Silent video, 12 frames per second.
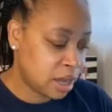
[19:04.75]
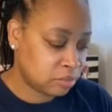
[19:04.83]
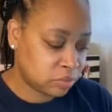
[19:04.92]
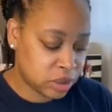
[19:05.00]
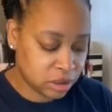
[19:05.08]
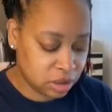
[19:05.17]

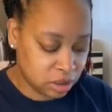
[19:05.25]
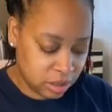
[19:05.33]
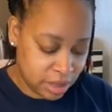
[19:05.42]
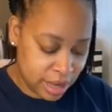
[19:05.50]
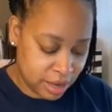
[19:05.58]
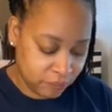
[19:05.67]
just so
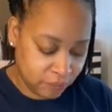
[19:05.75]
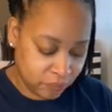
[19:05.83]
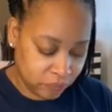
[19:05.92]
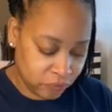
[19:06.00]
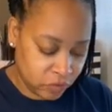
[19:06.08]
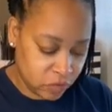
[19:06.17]
that
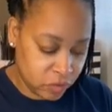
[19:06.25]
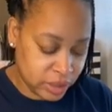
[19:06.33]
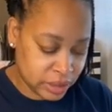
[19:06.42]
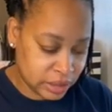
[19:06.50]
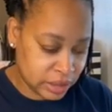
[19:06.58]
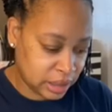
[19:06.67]
you
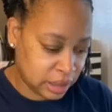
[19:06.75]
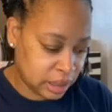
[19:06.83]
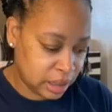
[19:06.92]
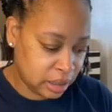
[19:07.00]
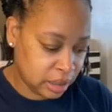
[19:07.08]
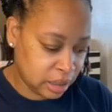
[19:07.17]
can see.